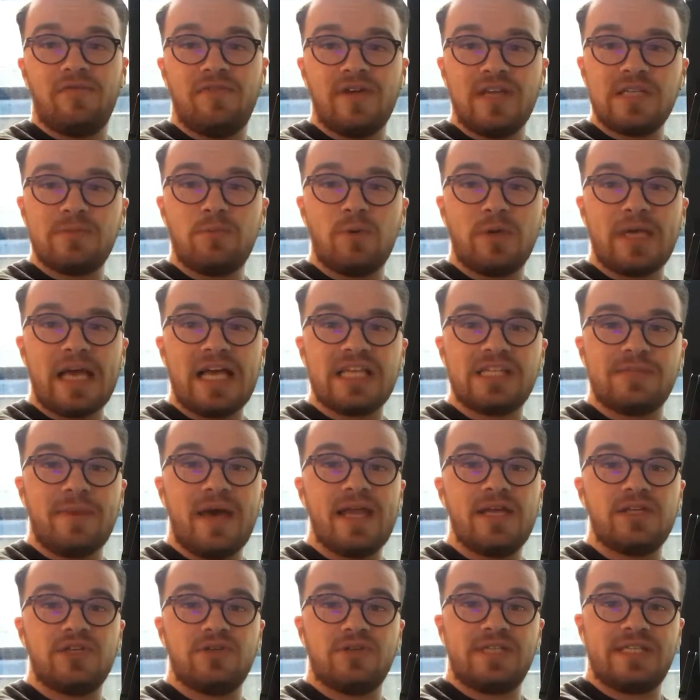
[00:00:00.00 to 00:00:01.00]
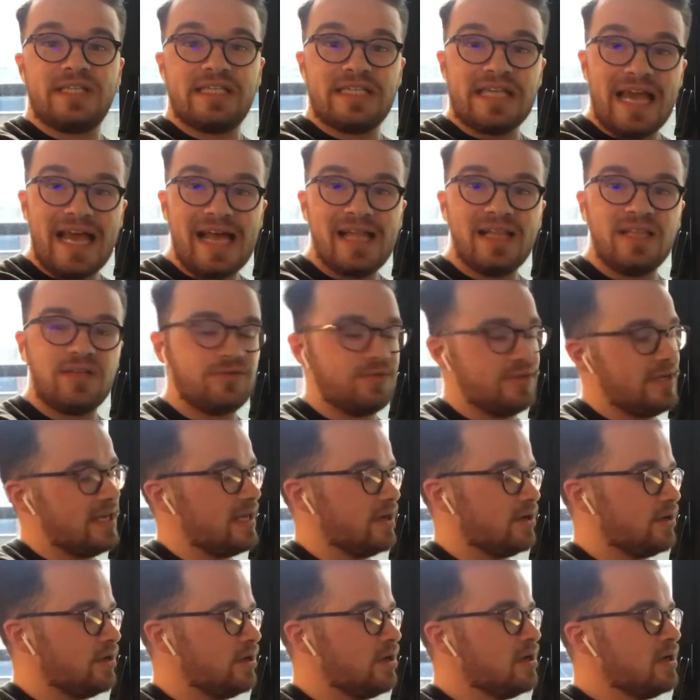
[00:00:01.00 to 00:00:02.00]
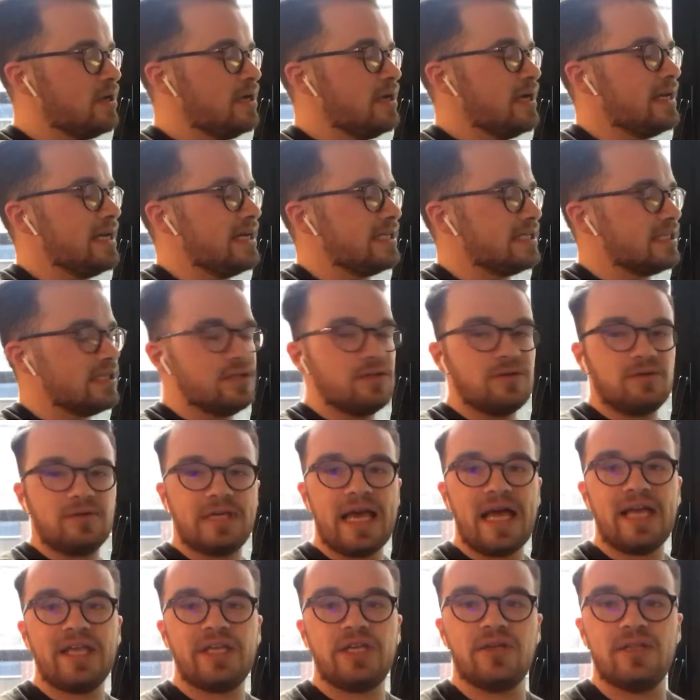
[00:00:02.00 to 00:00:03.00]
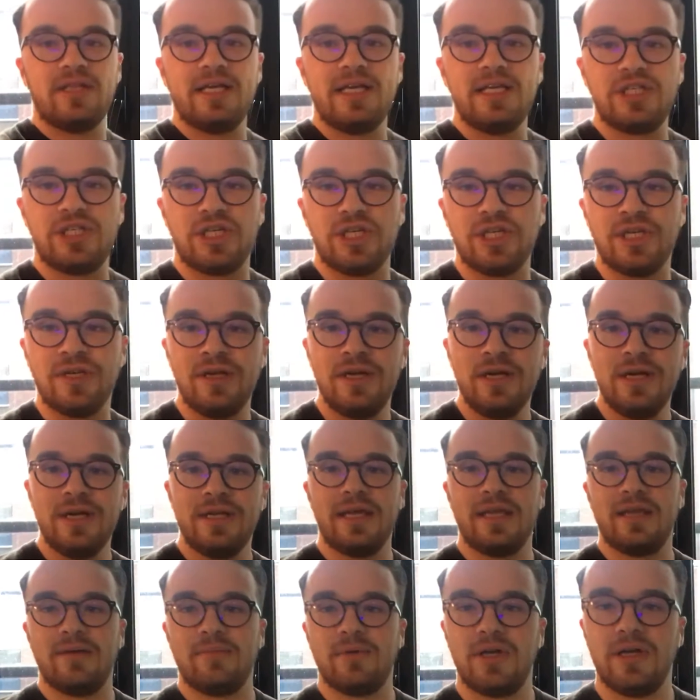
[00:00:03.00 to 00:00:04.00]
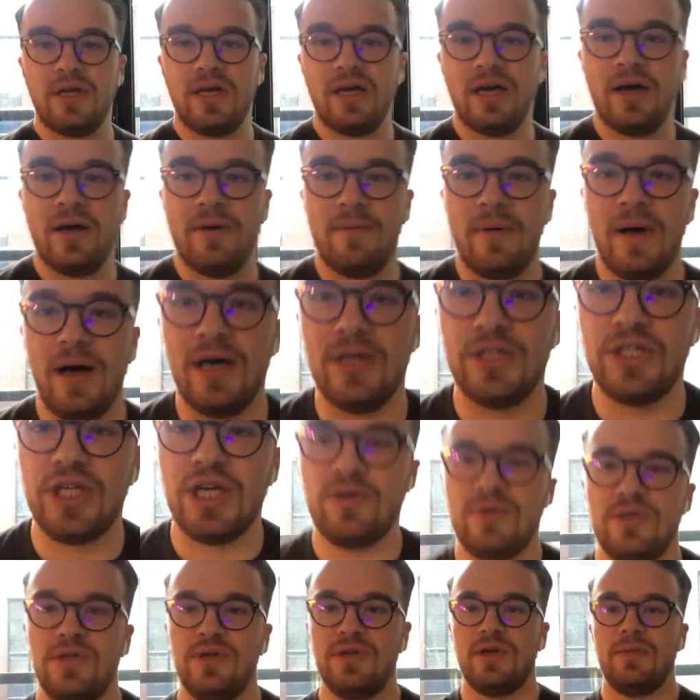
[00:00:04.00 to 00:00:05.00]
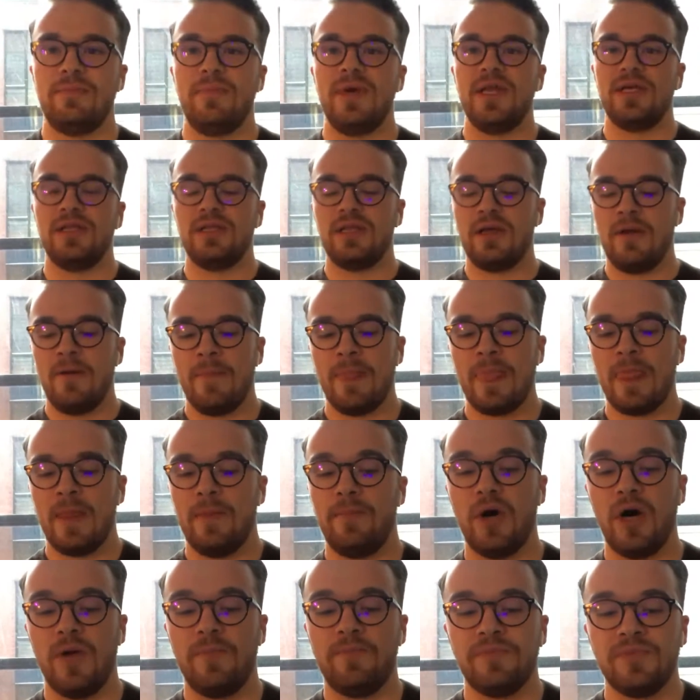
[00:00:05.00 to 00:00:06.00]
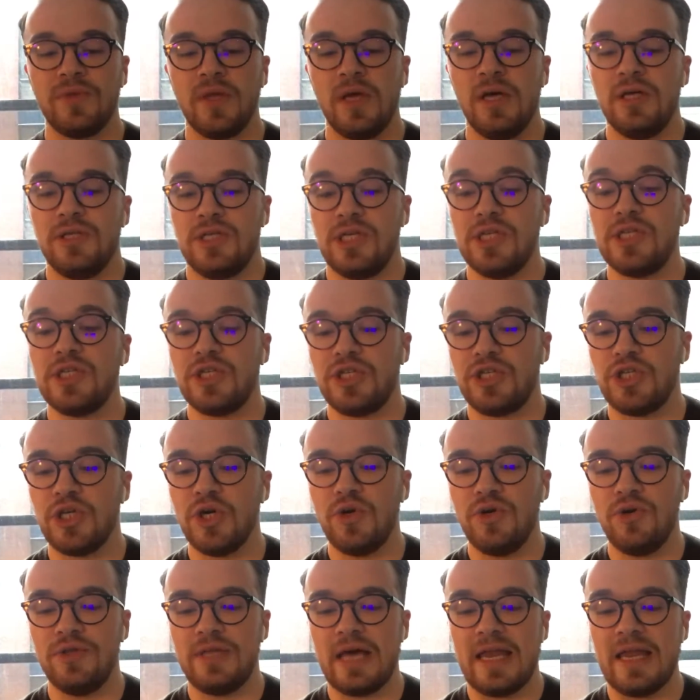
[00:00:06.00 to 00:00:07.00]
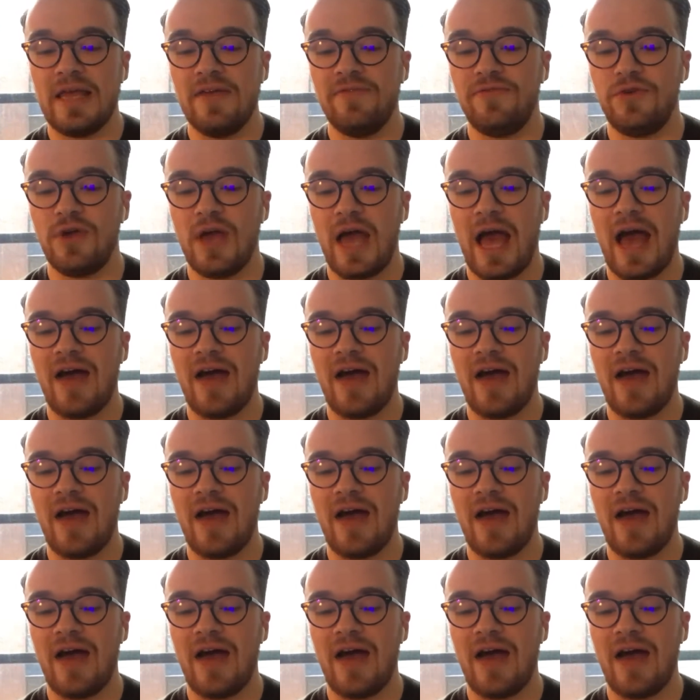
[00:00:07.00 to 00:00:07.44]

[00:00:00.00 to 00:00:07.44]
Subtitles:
Facebook ads manager's salary here, and that's a little calculation that I'm gonna share with you in a minute. But just to show you that if you